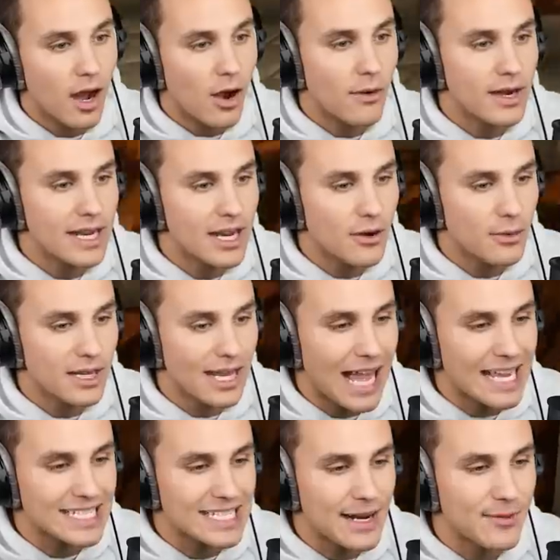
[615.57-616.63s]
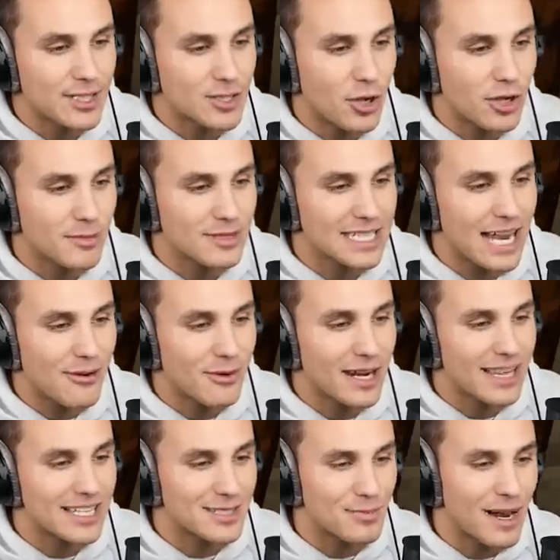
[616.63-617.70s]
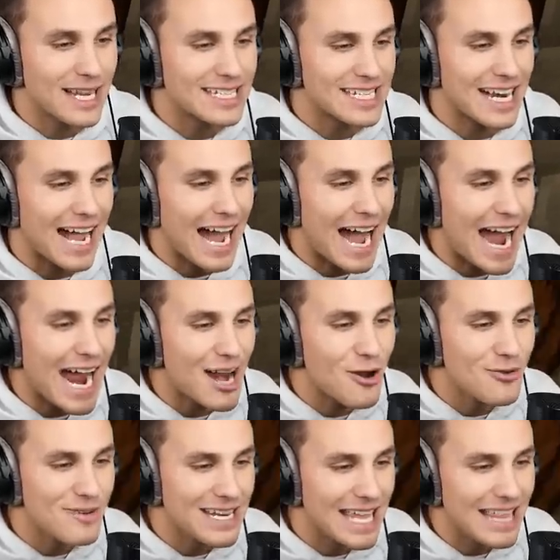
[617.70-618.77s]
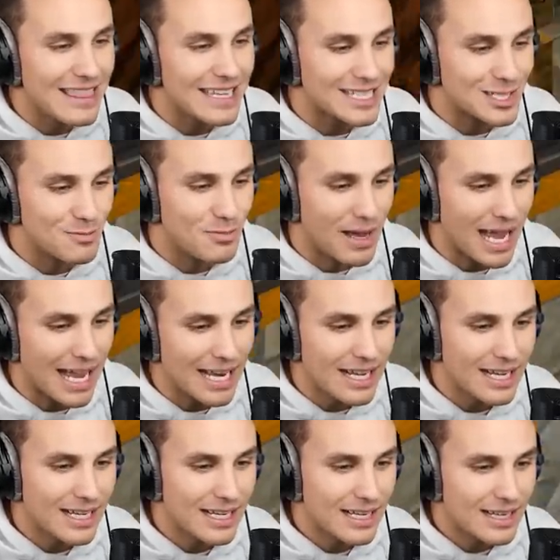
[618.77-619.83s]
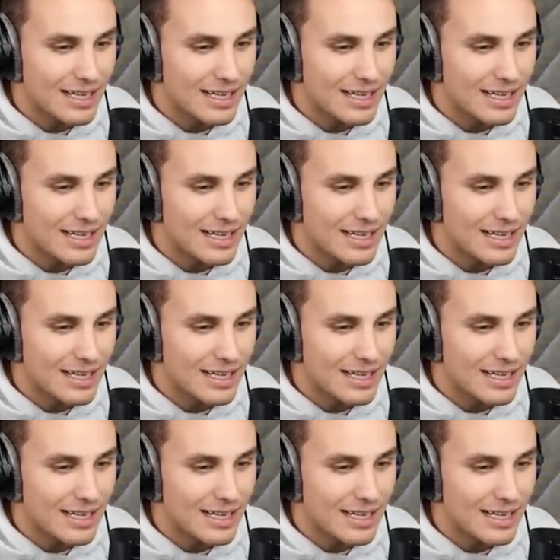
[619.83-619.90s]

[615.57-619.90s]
Oh, and here, last time we told him to get rid of this bed, he said, I don't need this bed.